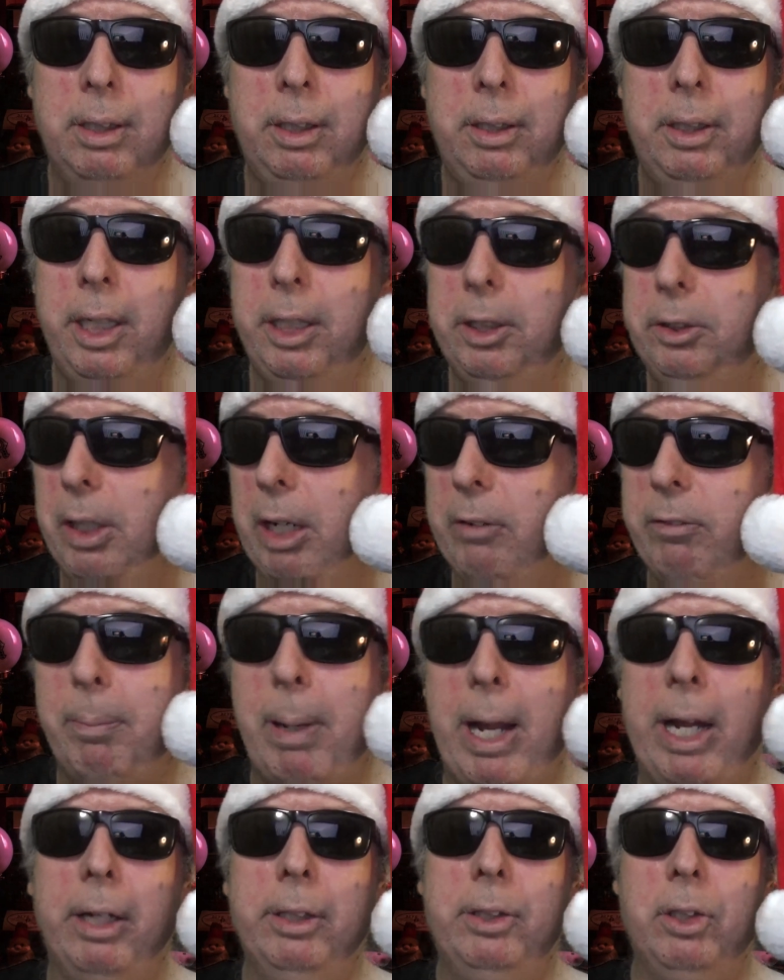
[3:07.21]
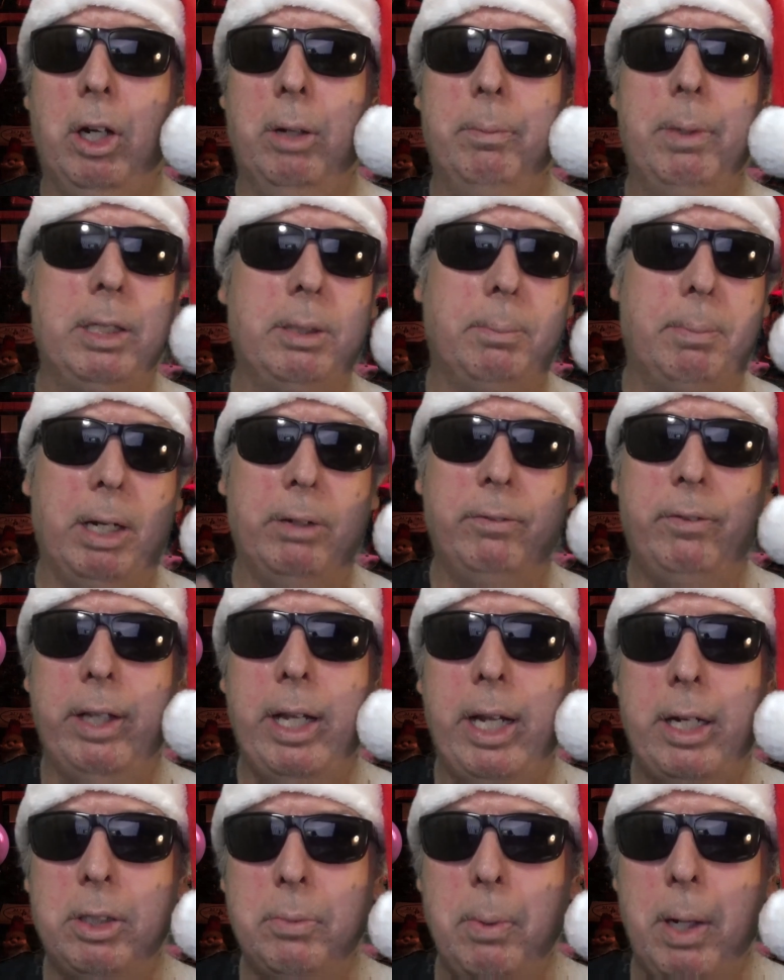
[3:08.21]
You need to travel back in time, there's a button for
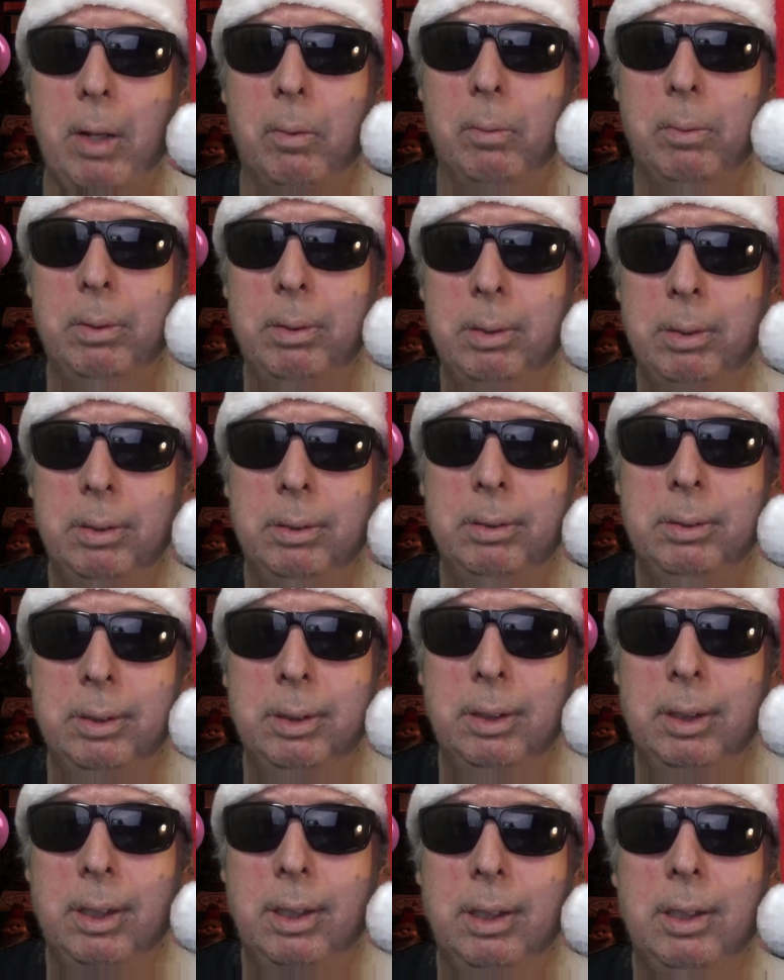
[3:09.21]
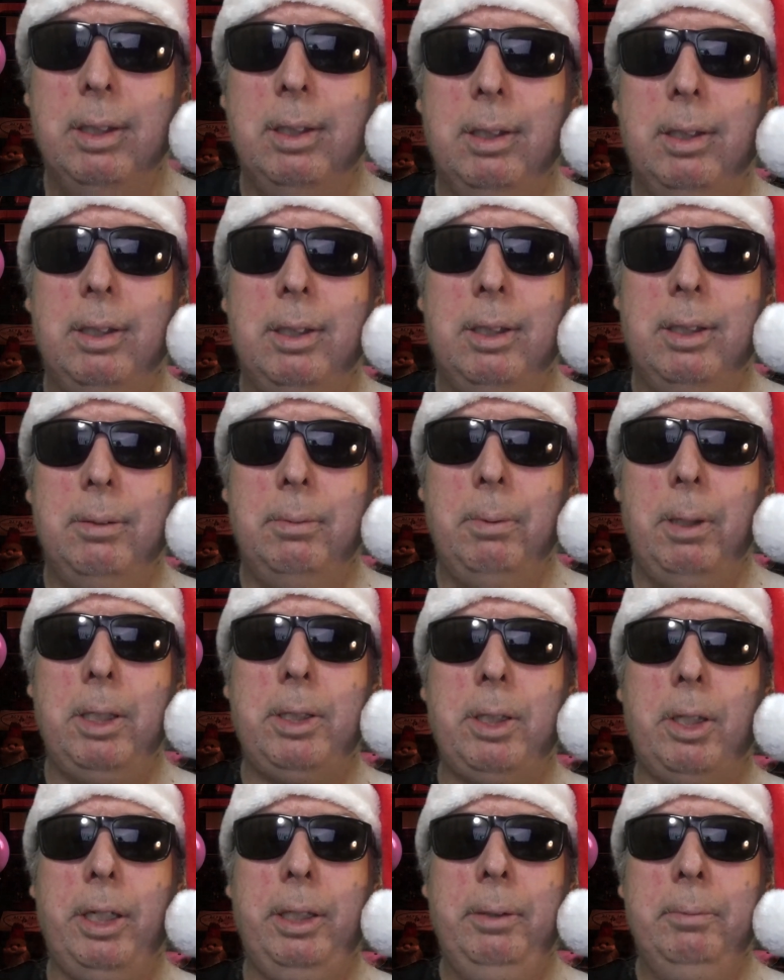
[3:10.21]
that as well.
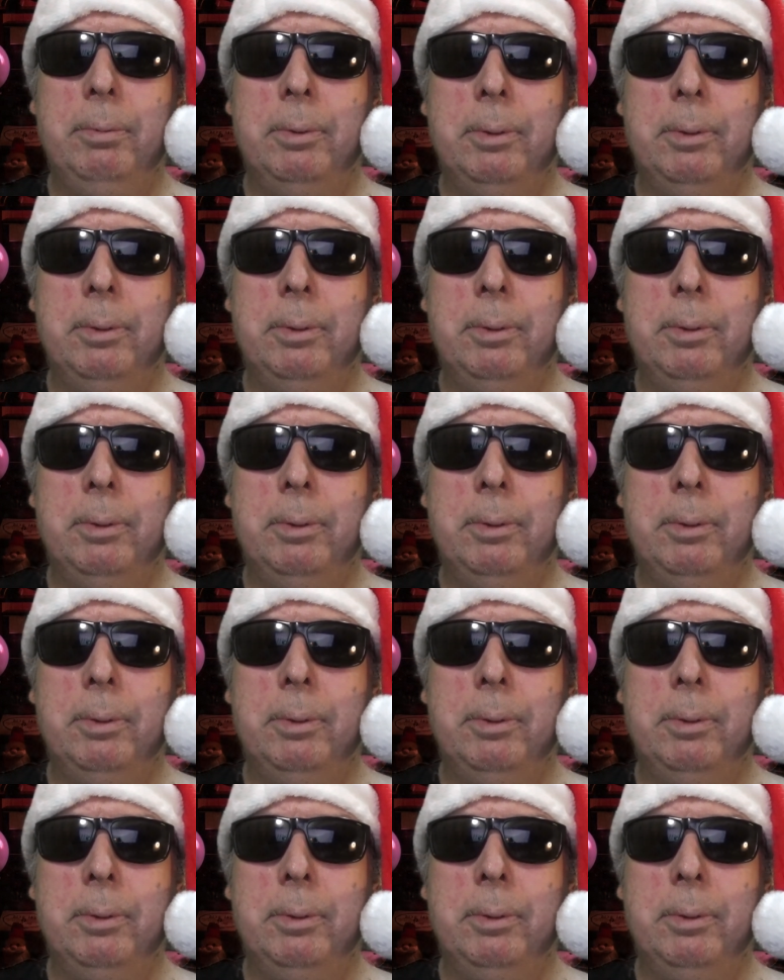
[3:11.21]
Basically,